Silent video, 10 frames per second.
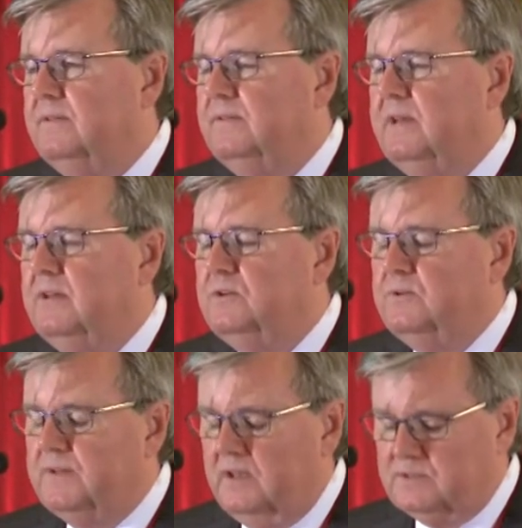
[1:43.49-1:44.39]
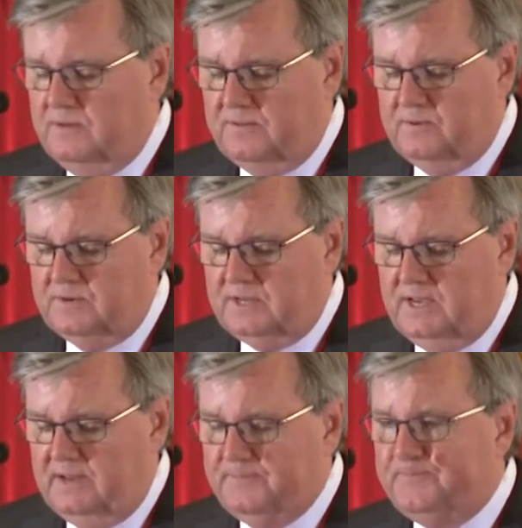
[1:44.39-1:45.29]
than in
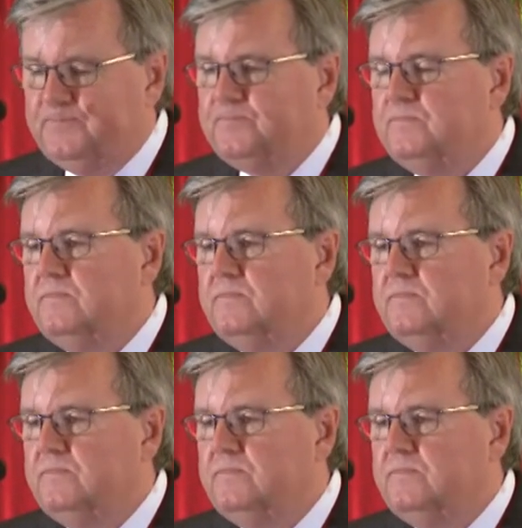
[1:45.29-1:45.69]
2013.